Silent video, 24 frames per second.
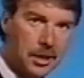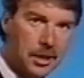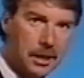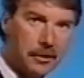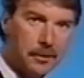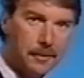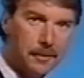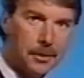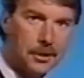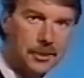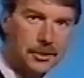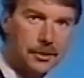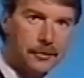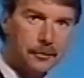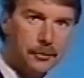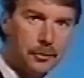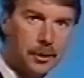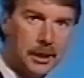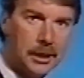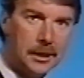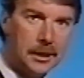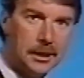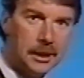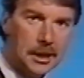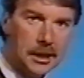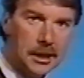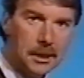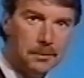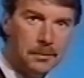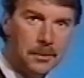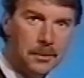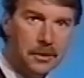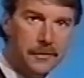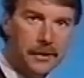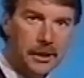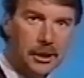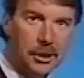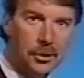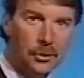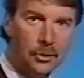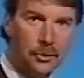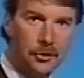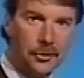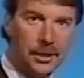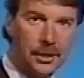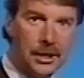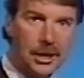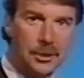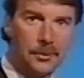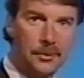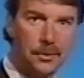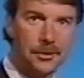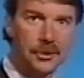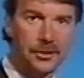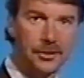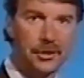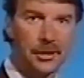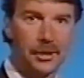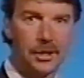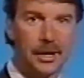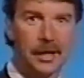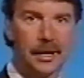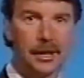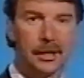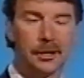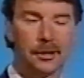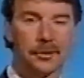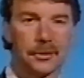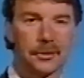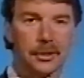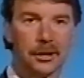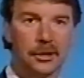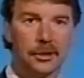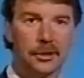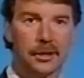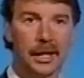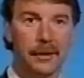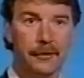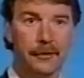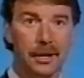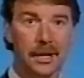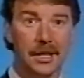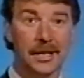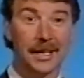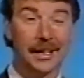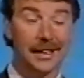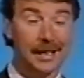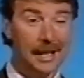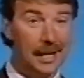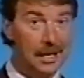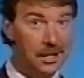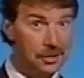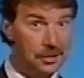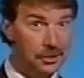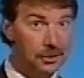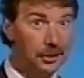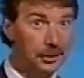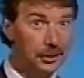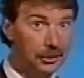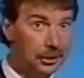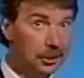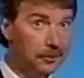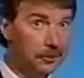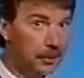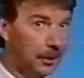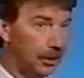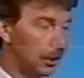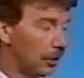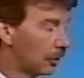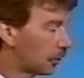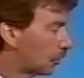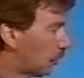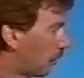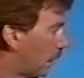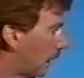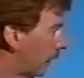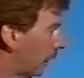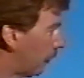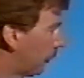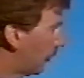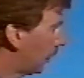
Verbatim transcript: Showery bursts of rain moving northeastwards as the day goes along. And every indication that there could be the odd crack of